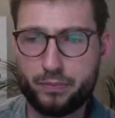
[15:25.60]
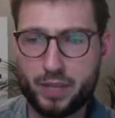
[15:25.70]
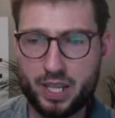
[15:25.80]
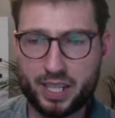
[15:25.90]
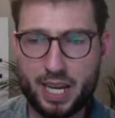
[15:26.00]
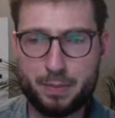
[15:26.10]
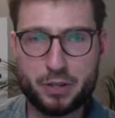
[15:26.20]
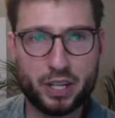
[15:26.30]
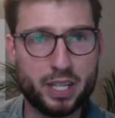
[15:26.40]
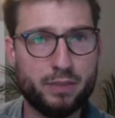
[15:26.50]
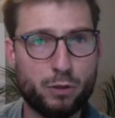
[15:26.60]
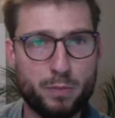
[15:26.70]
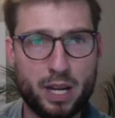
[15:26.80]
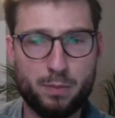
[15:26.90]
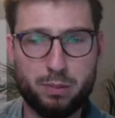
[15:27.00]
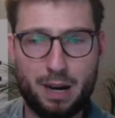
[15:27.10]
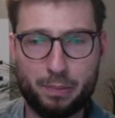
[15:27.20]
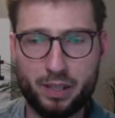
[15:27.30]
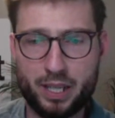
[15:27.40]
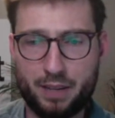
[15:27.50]
It can be tricky to format them
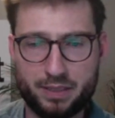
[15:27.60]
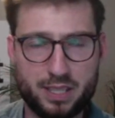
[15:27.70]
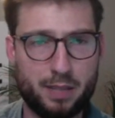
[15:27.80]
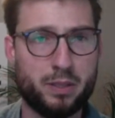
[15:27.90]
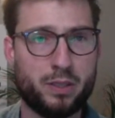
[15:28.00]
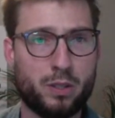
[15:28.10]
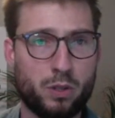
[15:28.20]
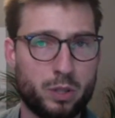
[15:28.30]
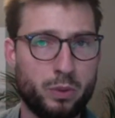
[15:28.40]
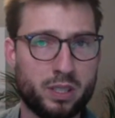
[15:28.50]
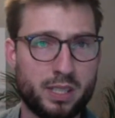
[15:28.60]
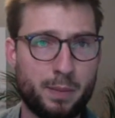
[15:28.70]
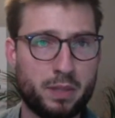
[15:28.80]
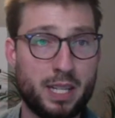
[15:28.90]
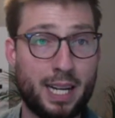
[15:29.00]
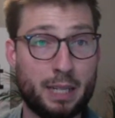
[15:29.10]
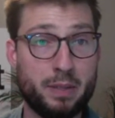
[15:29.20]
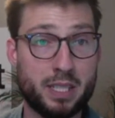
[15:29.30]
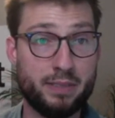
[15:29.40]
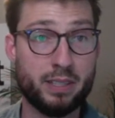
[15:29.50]
properly. Oftentimes, courts will accept the
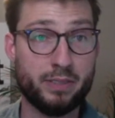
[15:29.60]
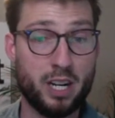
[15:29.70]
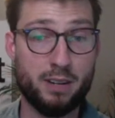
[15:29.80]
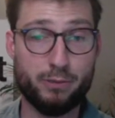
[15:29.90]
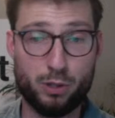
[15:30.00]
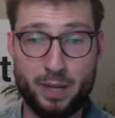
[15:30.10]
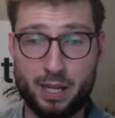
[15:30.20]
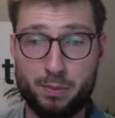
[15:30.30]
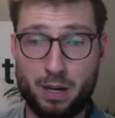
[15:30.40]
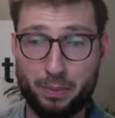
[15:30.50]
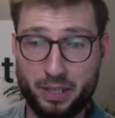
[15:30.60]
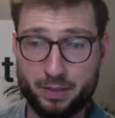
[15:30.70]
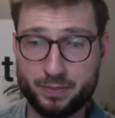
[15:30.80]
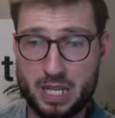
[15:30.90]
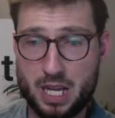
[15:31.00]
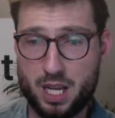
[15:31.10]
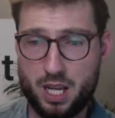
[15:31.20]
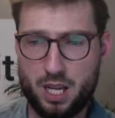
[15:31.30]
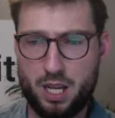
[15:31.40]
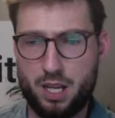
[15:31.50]
documents even if they aren't formatted properly.
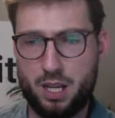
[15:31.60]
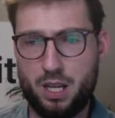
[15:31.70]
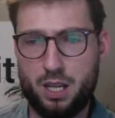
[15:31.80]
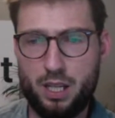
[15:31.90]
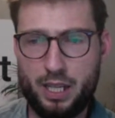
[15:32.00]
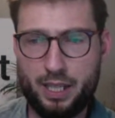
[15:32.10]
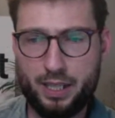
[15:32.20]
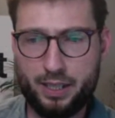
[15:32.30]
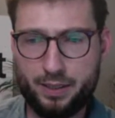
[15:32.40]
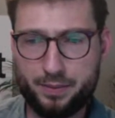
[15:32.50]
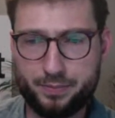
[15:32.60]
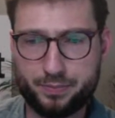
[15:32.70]
If